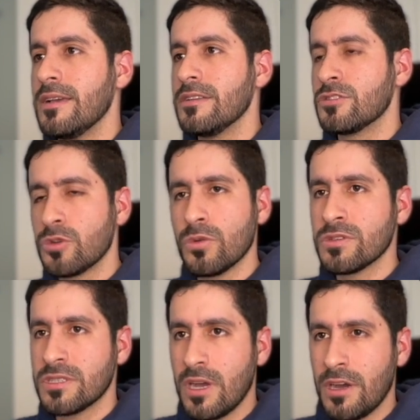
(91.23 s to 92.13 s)

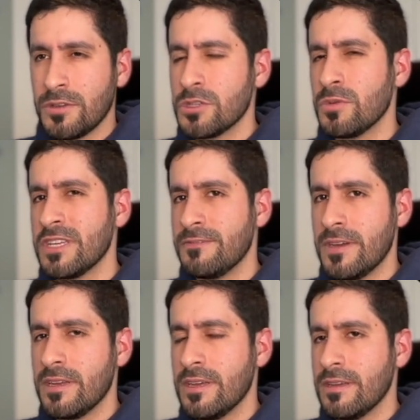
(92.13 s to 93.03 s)
tools are usually
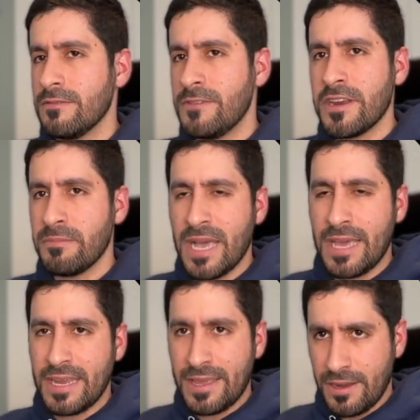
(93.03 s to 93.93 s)
very
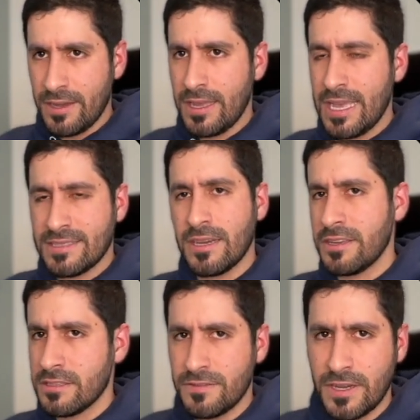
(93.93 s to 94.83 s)
bad at
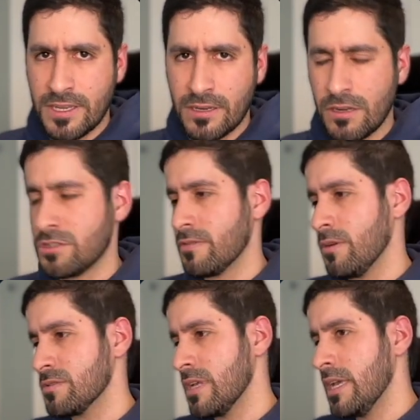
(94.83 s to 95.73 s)
identifying logic
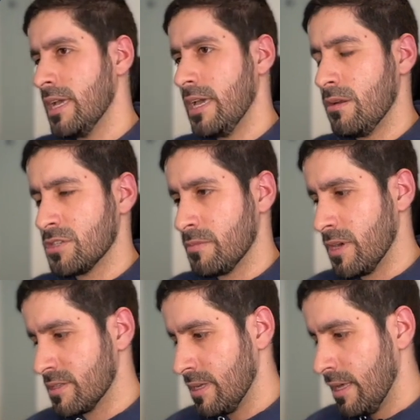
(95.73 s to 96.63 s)
flaws and logic
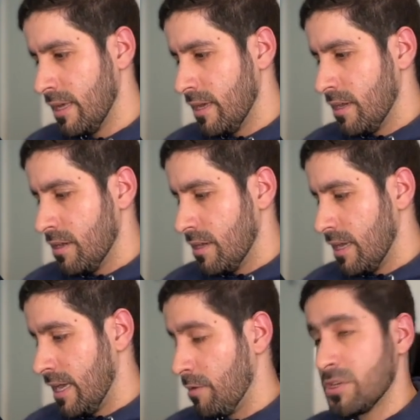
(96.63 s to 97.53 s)
bugs,
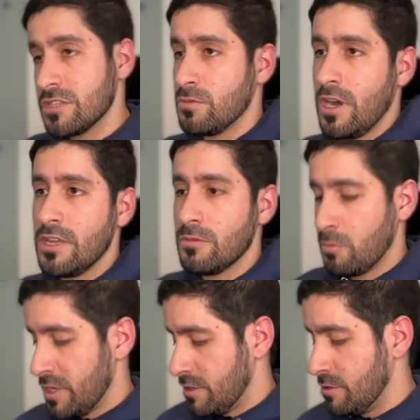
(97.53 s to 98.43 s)
which is why
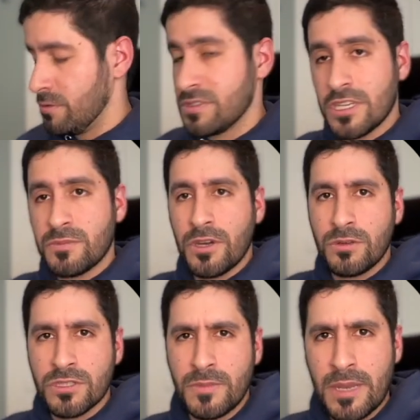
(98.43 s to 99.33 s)
we do such
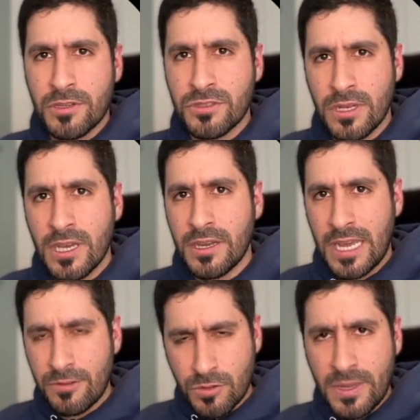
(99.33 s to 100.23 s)
modules to be able to learn
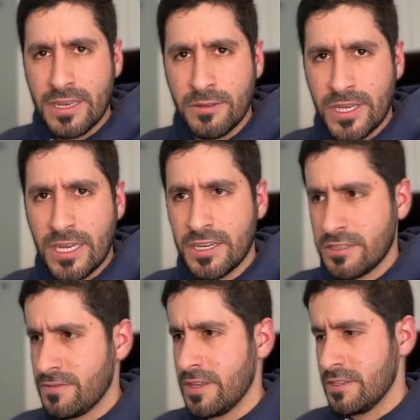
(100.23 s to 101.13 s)
how to manually
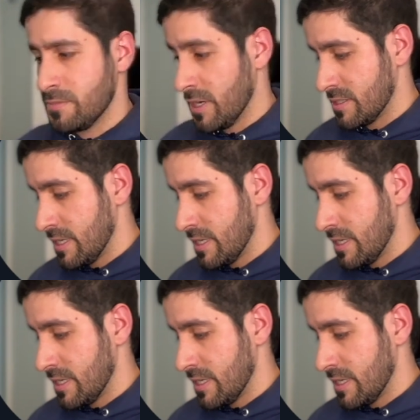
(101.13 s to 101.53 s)
identify these bugs.